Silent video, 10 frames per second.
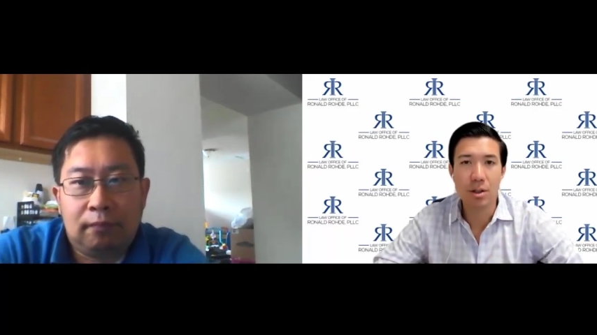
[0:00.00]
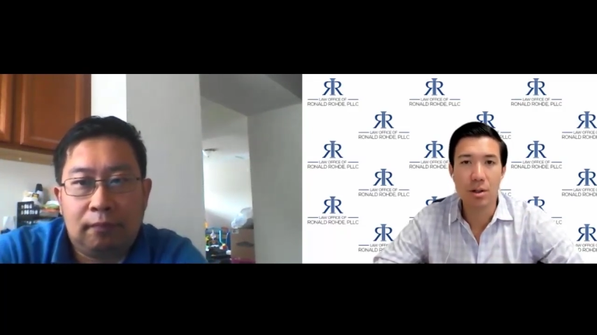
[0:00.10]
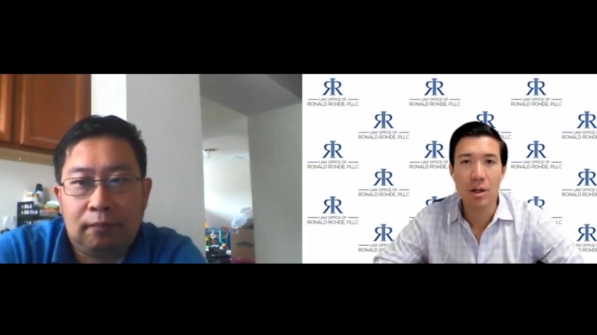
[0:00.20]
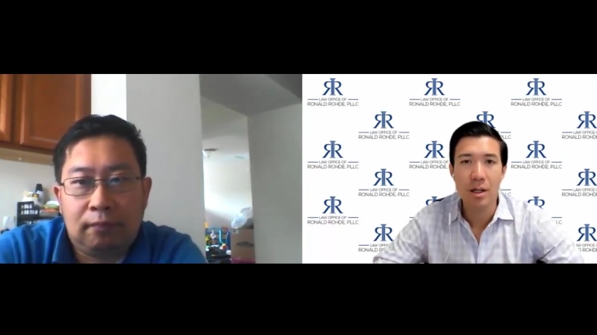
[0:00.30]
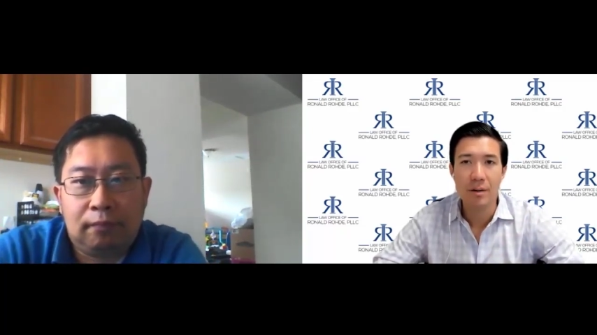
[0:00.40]

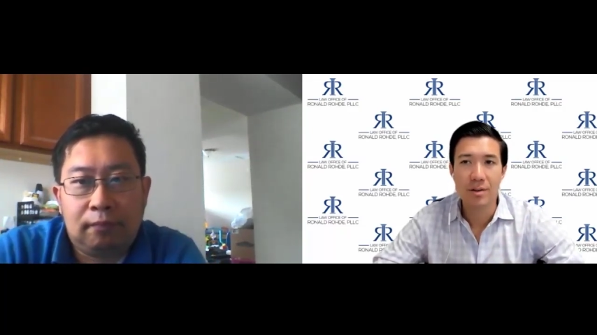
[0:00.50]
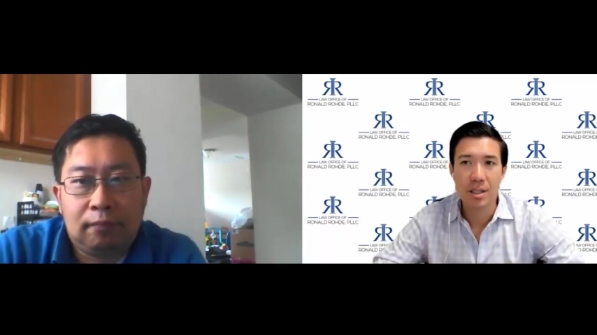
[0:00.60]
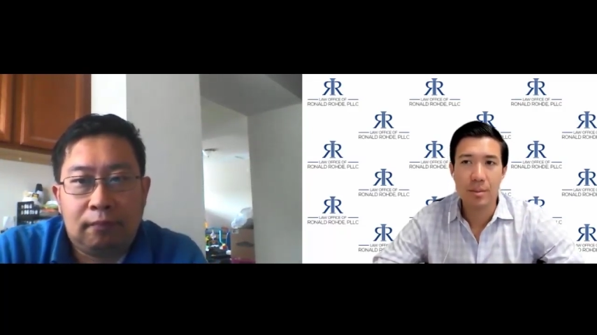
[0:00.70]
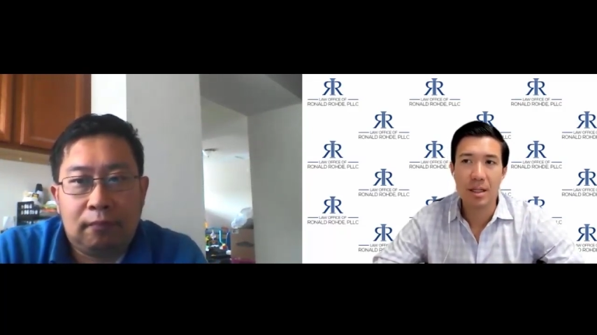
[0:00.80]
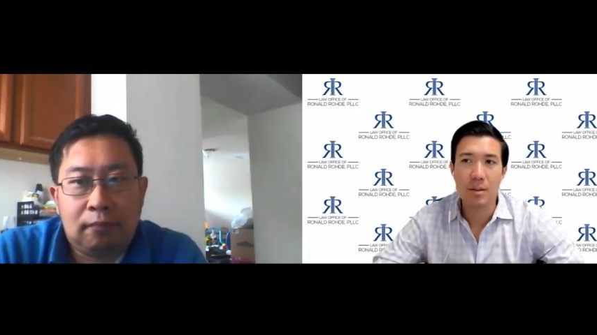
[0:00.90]
Speaker 1: So for
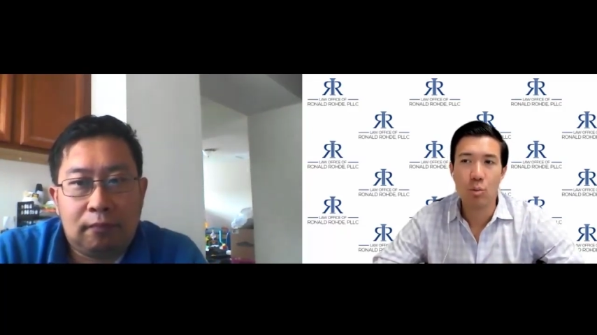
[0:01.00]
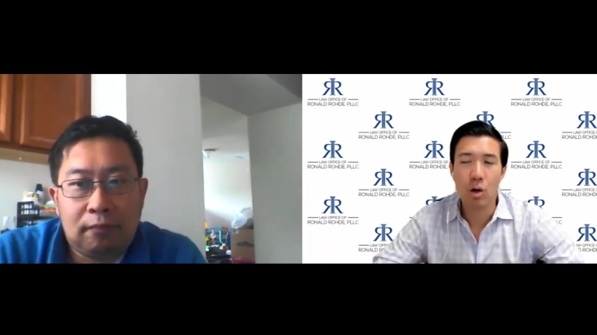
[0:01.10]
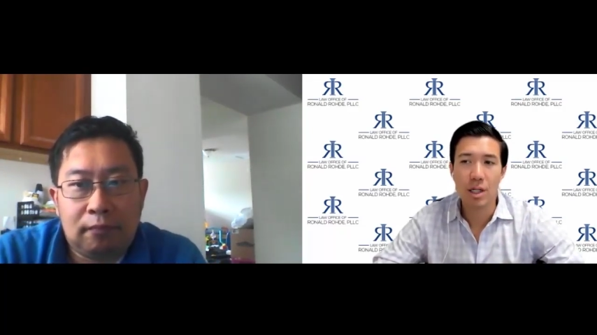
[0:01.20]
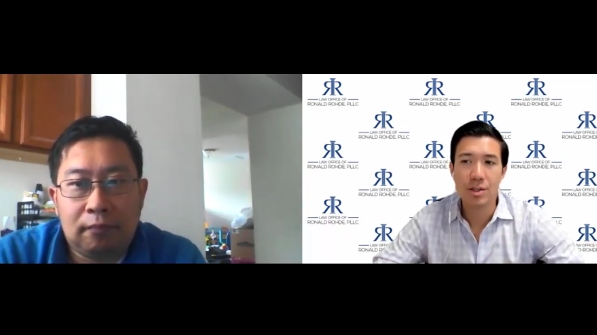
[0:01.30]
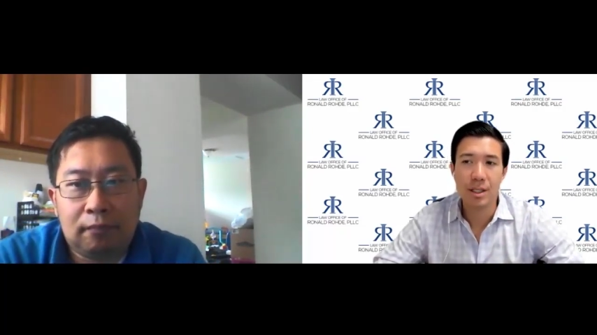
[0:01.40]
somebody
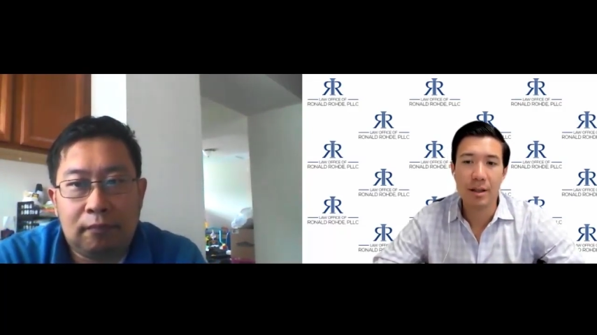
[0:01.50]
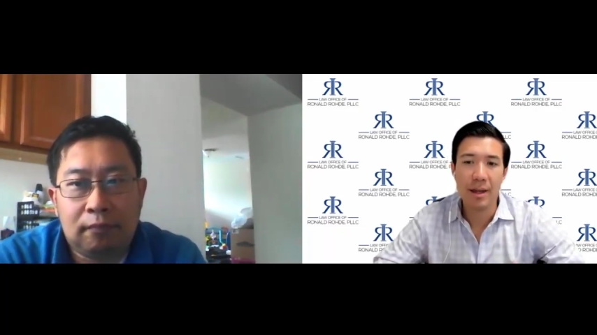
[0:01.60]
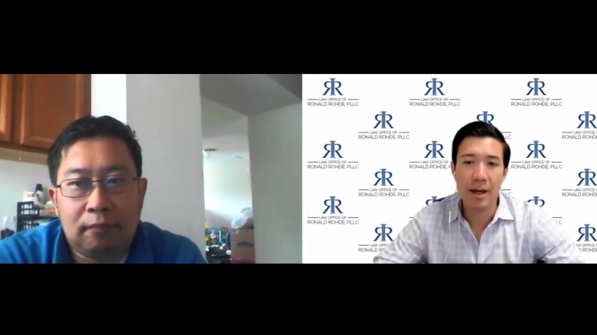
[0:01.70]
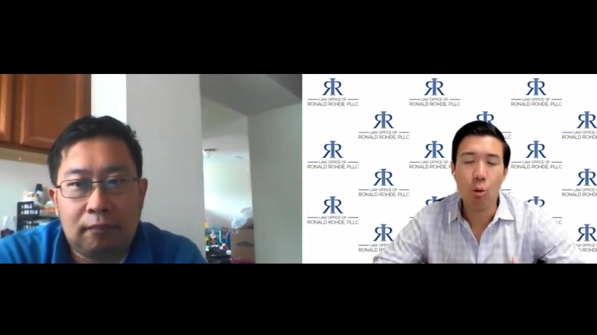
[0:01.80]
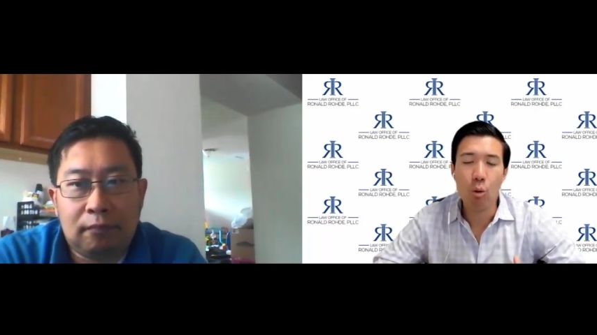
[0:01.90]
watching
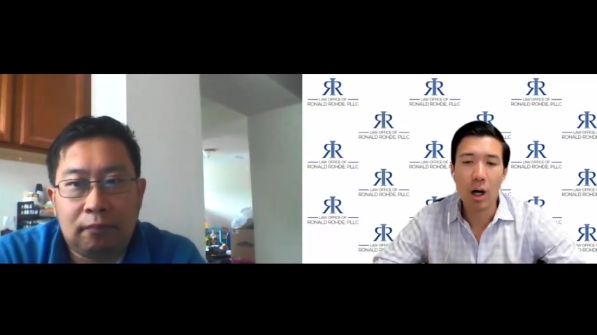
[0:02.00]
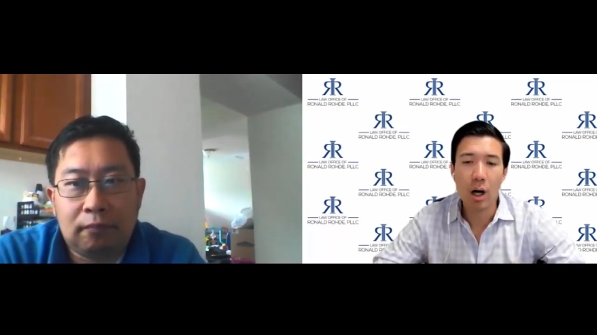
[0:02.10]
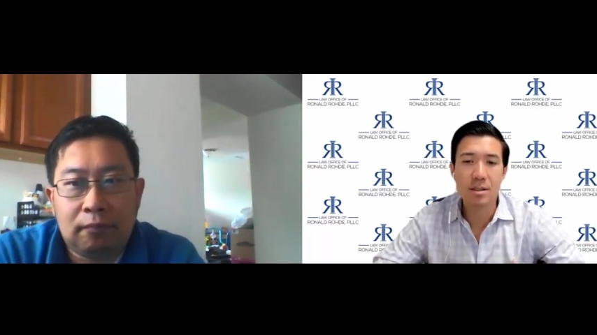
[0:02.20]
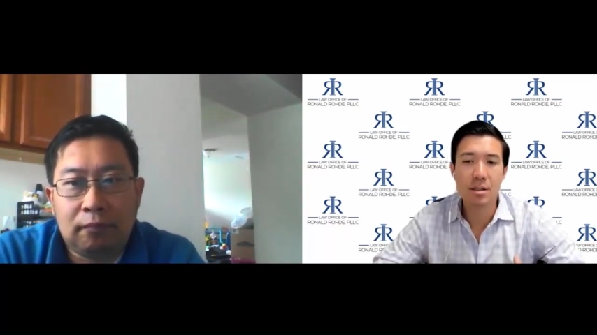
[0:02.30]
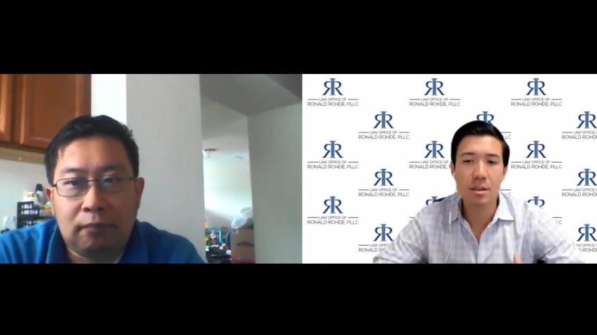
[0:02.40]
that wants